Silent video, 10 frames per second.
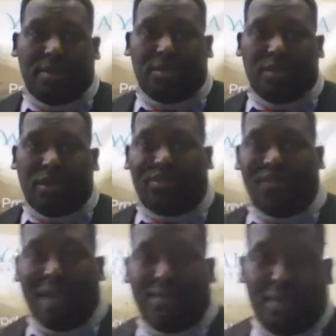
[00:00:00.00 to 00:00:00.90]
Your
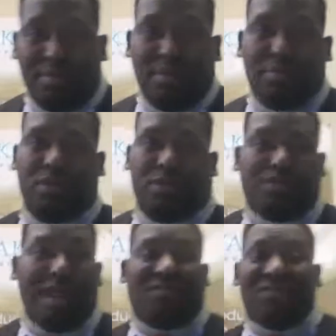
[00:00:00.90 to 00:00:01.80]
family members,
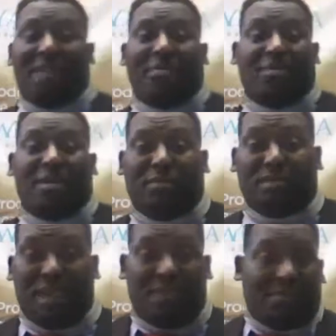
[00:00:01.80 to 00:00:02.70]
my family members,
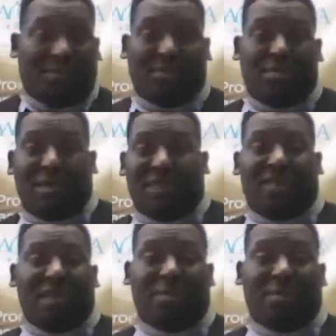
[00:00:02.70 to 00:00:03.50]
some of my family